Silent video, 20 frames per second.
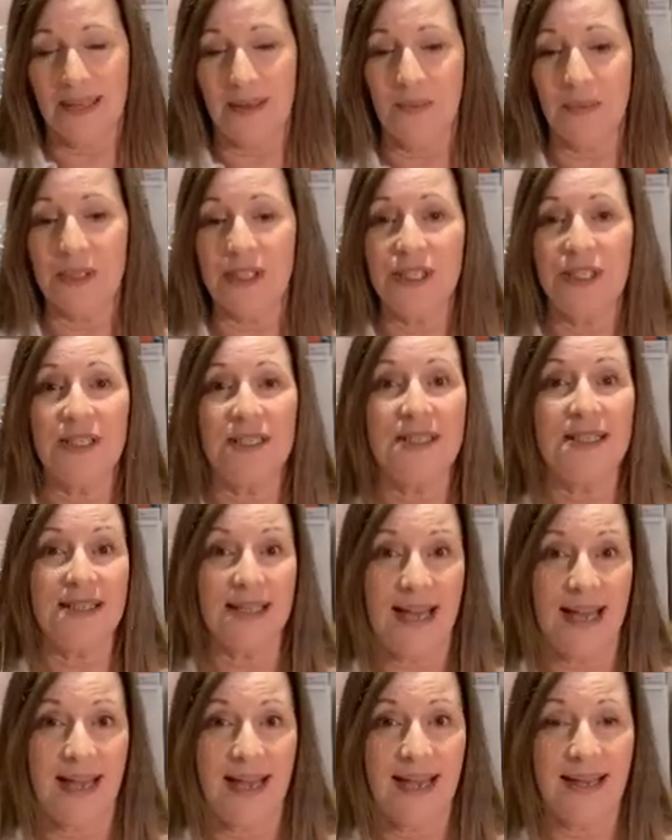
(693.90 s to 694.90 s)
which is
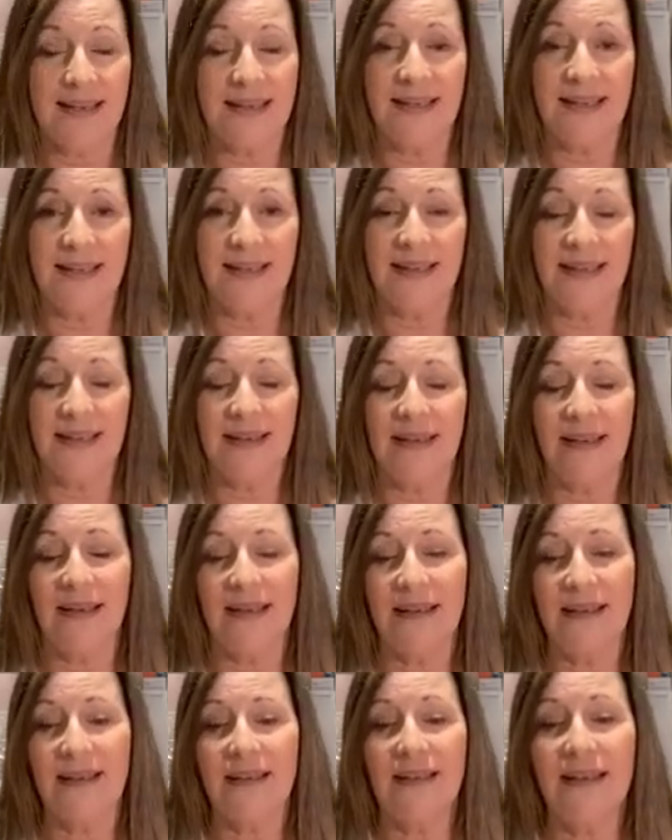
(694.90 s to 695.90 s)
the
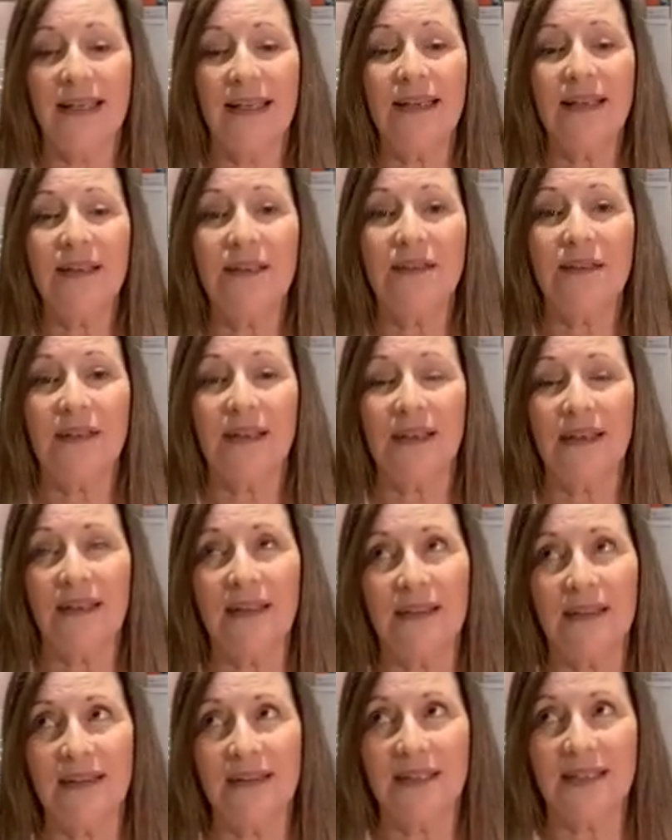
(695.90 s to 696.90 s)
link,
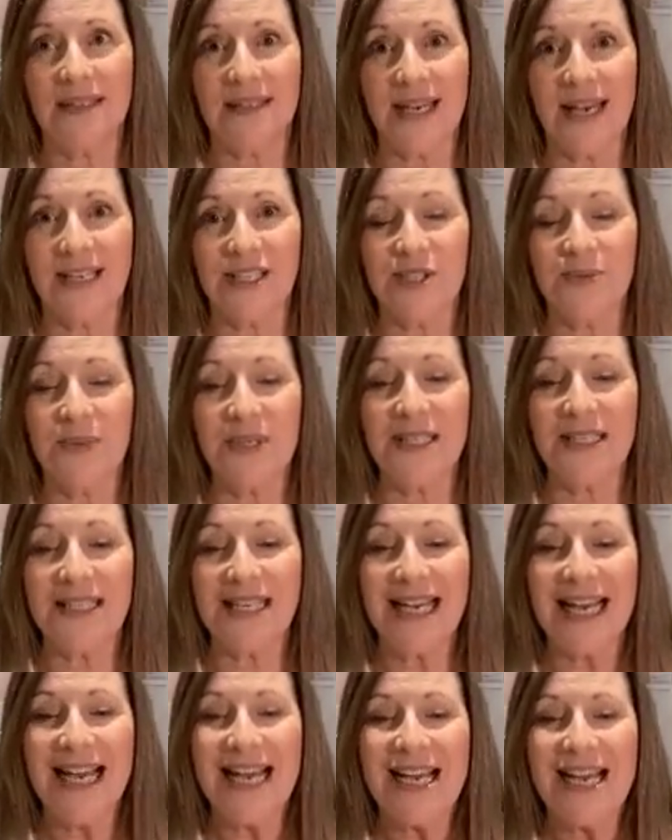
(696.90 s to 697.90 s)
the attachment.